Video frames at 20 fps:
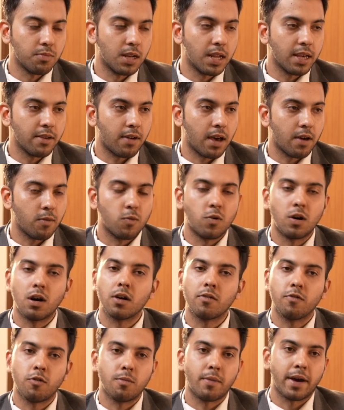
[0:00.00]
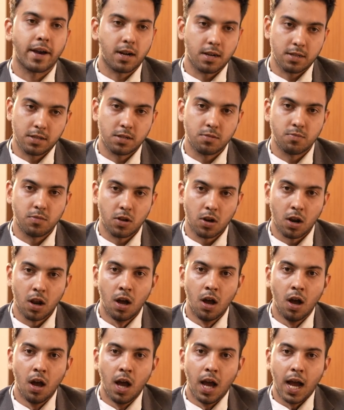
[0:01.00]
believe I work for my customer,
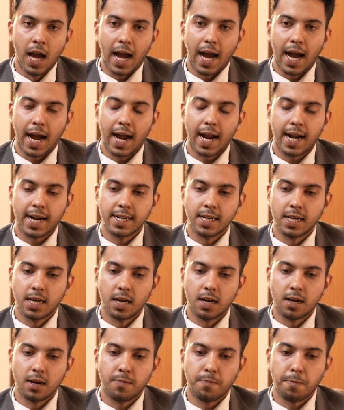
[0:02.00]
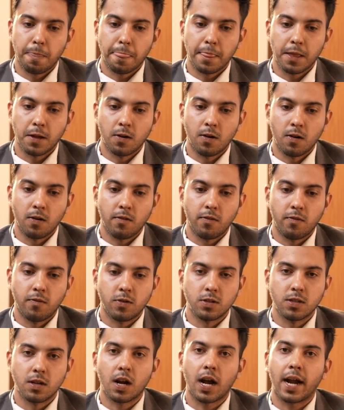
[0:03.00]
and
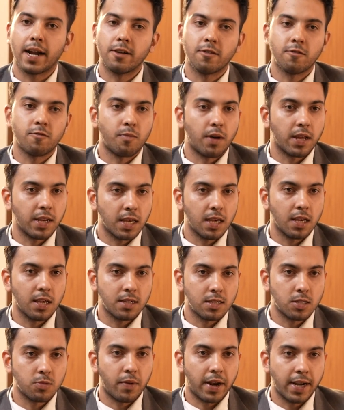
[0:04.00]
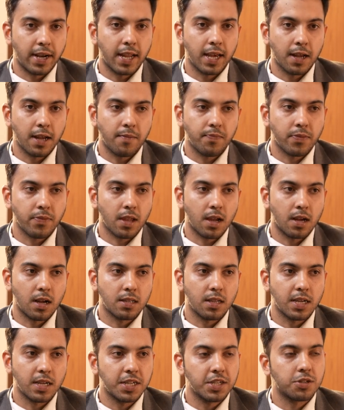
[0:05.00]
for the kind of money he's spending,
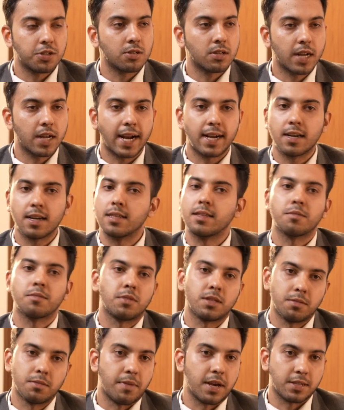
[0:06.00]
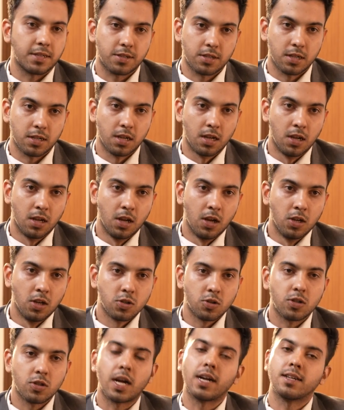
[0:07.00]
he should get nothing but the best.
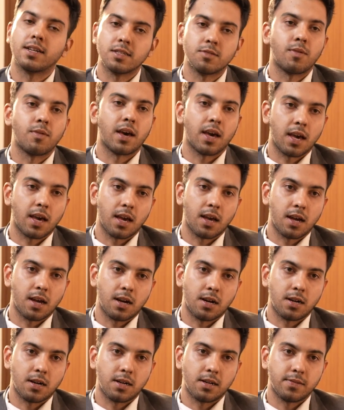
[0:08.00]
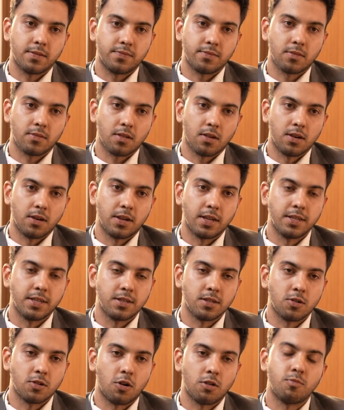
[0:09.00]
So that is my
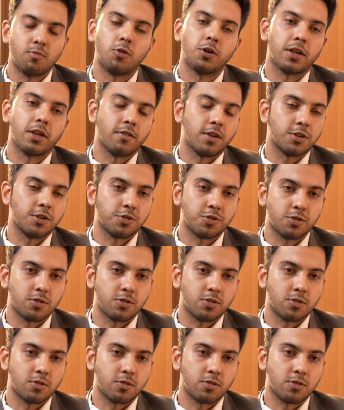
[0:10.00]
reason or motivation.